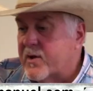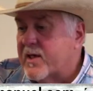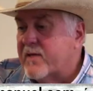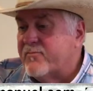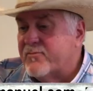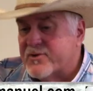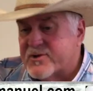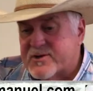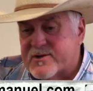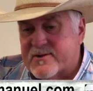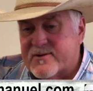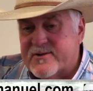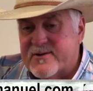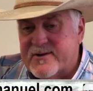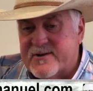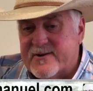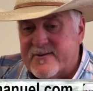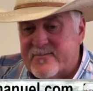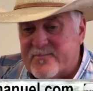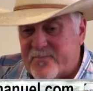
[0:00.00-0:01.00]
give
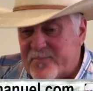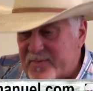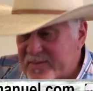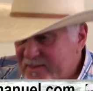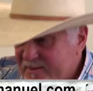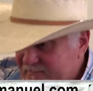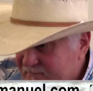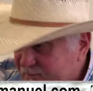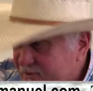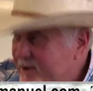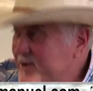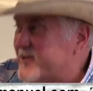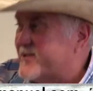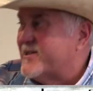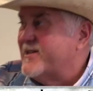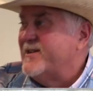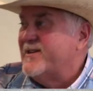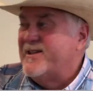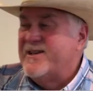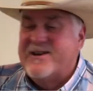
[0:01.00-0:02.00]
the free
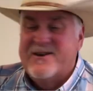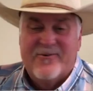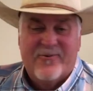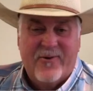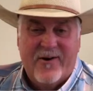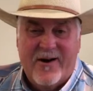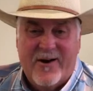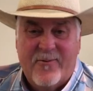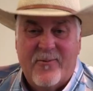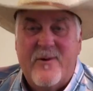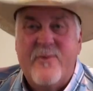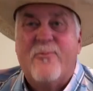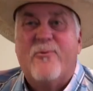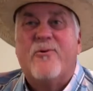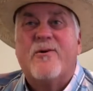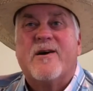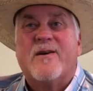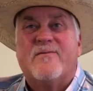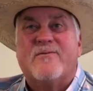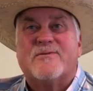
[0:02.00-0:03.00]
CD away. We
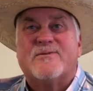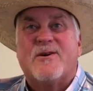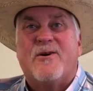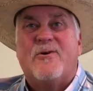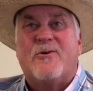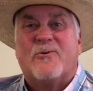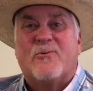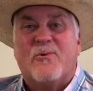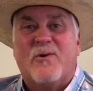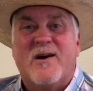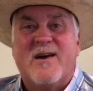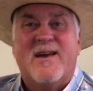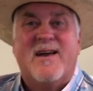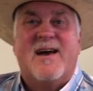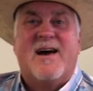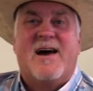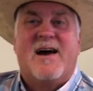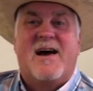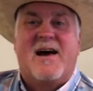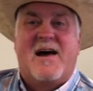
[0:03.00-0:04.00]
won't give a song away.